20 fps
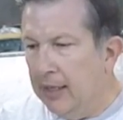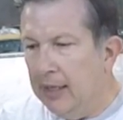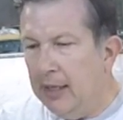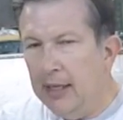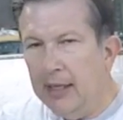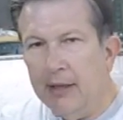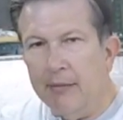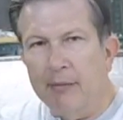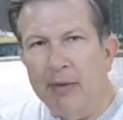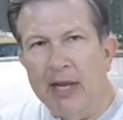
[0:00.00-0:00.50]
I
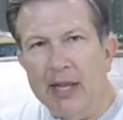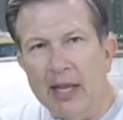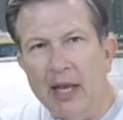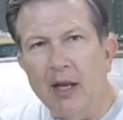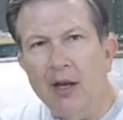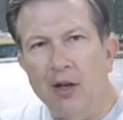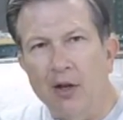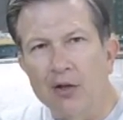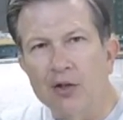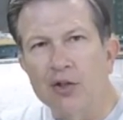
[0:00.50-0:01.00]
thought, man,
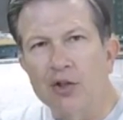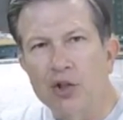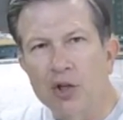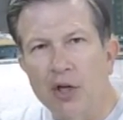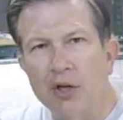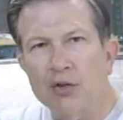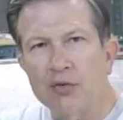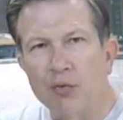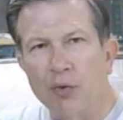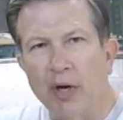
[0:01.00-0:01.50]
that looks
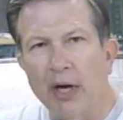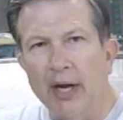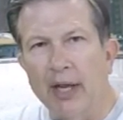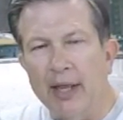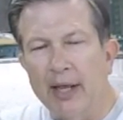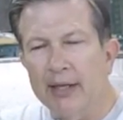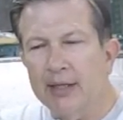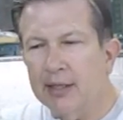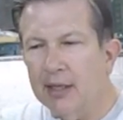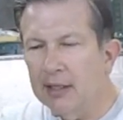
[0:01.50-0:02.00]
just right.
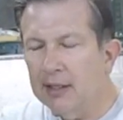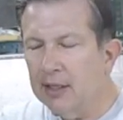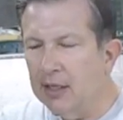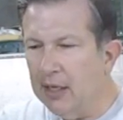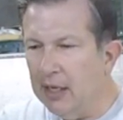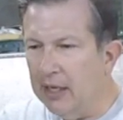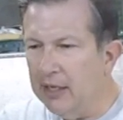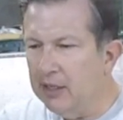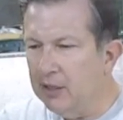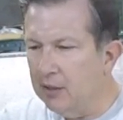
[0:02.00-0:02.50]
That's a
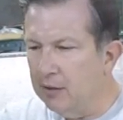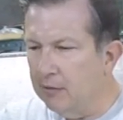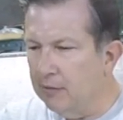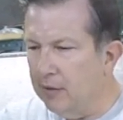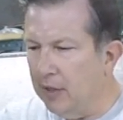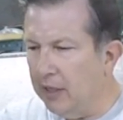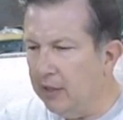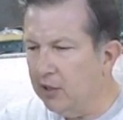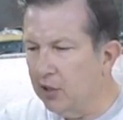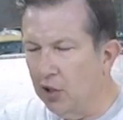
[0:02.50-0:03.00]
nice
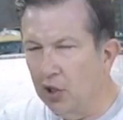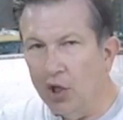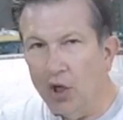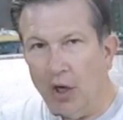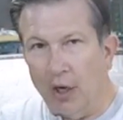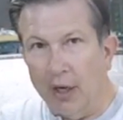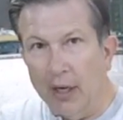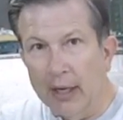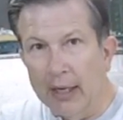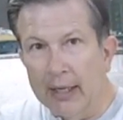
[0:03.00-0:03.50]

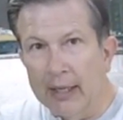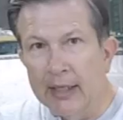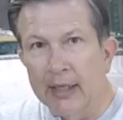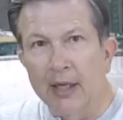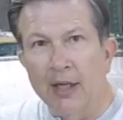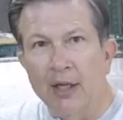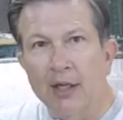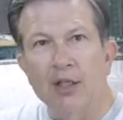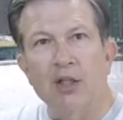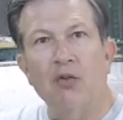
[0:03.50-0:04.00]
look.
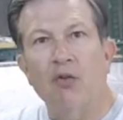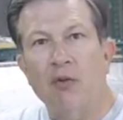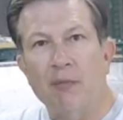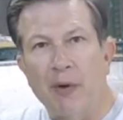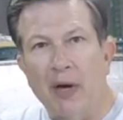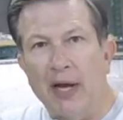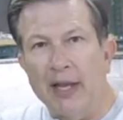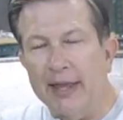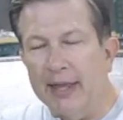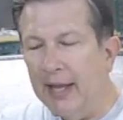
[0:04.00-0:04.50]
So we
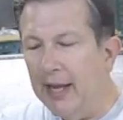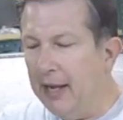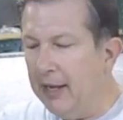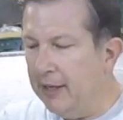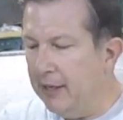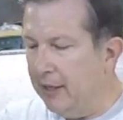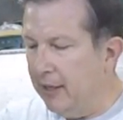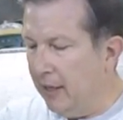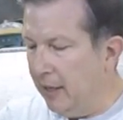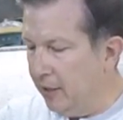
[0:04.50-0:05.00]
bought that,
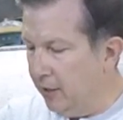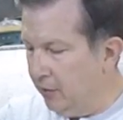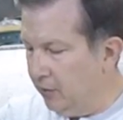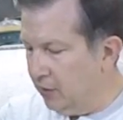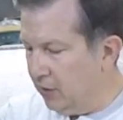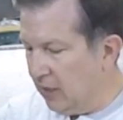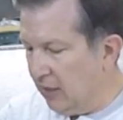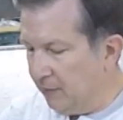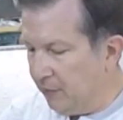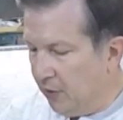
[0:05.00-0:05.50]
and I
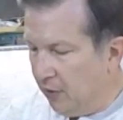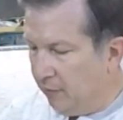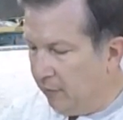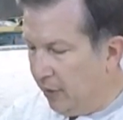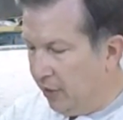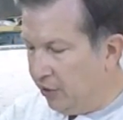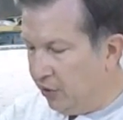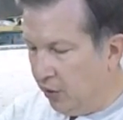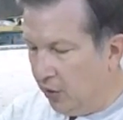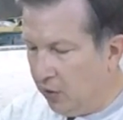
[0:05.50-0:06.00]
used a couple of
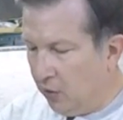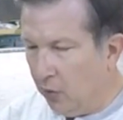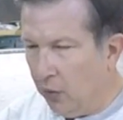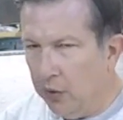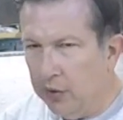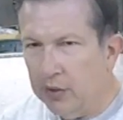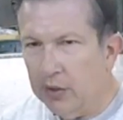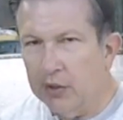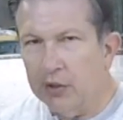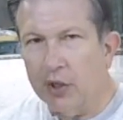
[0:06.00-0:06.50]
bungee
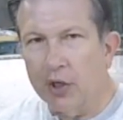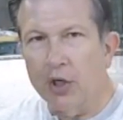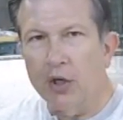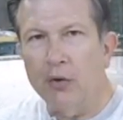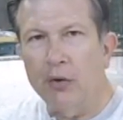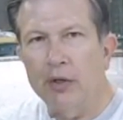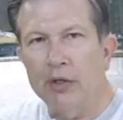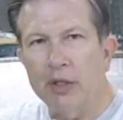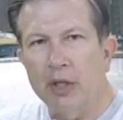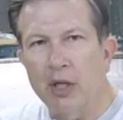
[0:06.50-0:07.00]
cords to
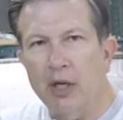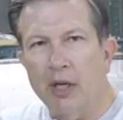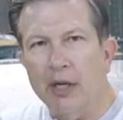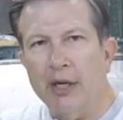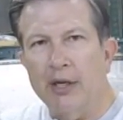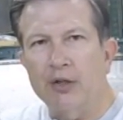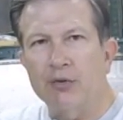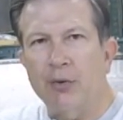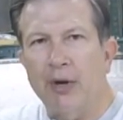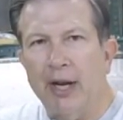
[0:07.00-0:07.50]
secure it to the
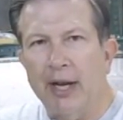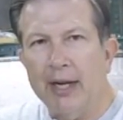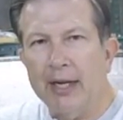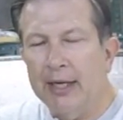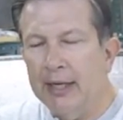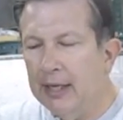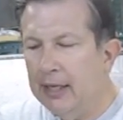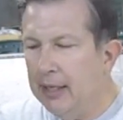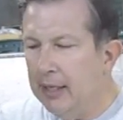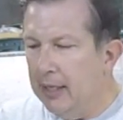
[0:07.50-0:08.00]
luggage rack,
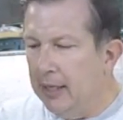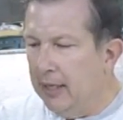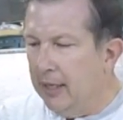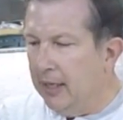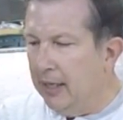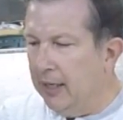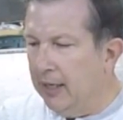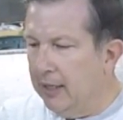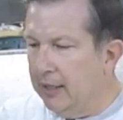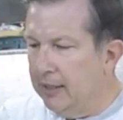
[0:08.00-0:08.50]

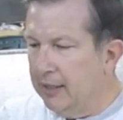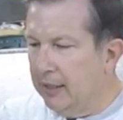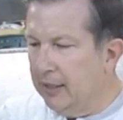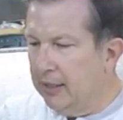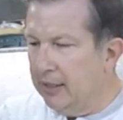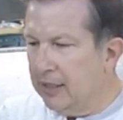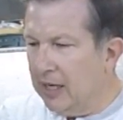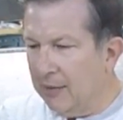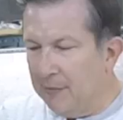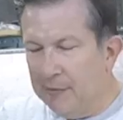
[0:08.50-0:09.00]
and
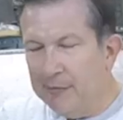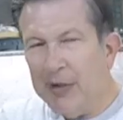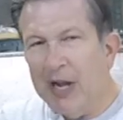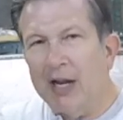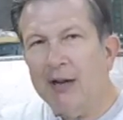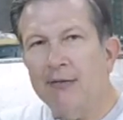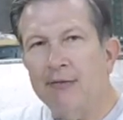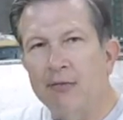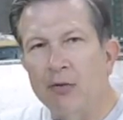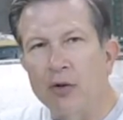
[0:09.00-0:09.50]
got me
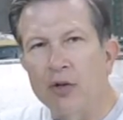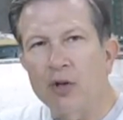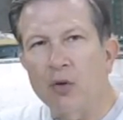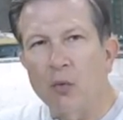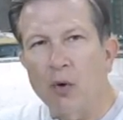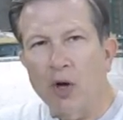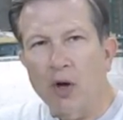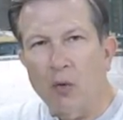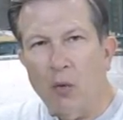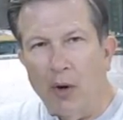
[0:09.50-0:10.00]
back and forth to
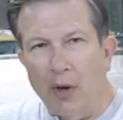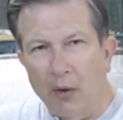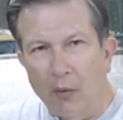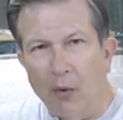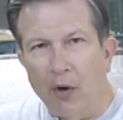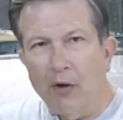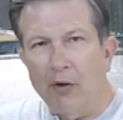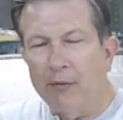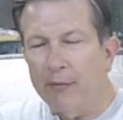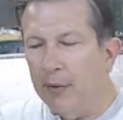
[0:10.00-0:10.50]
work quite
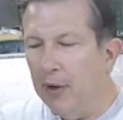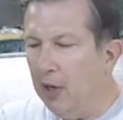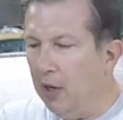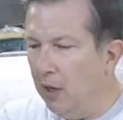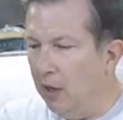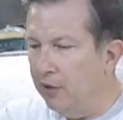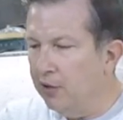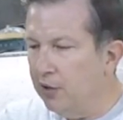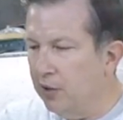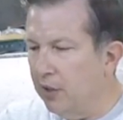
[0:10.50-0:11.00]
well with my
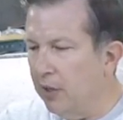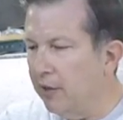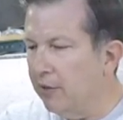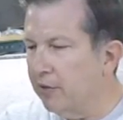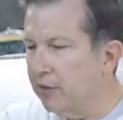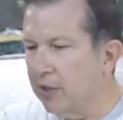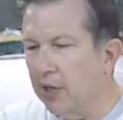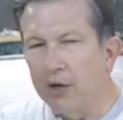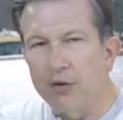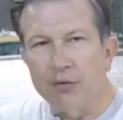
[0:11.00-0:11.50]
lunch and other
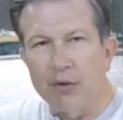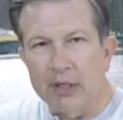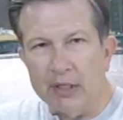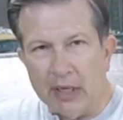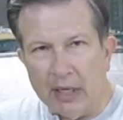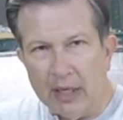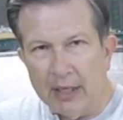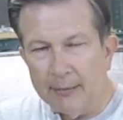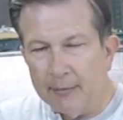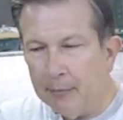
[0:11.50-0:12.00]
sundries
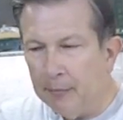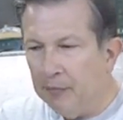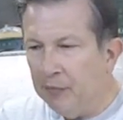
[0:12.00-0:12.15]
in it.